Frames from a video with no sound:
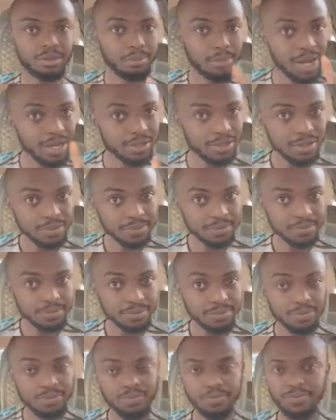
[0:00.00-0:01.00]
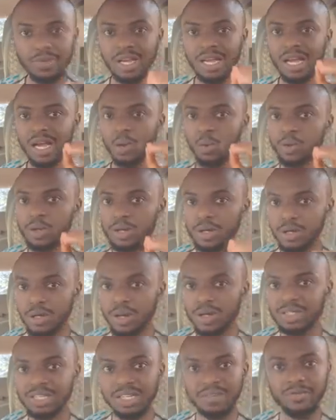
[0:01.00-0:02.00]
But I would
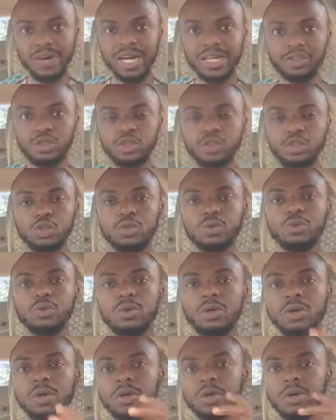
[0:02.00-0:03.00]
not advise you to